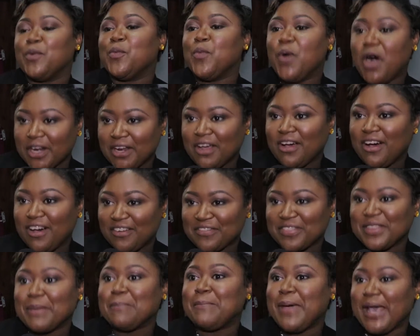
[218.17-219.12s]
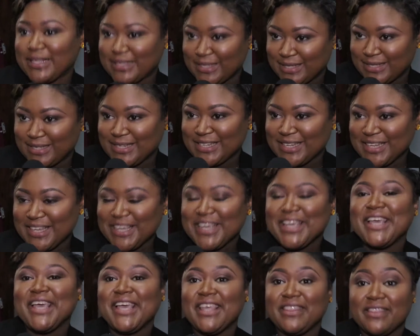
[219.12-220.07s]
one of the best
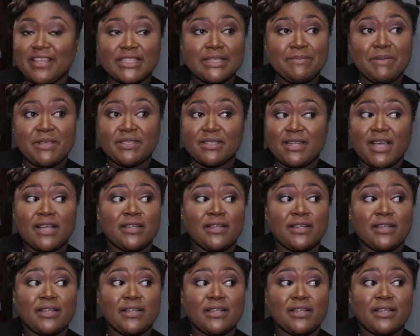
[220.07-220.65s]
in this business.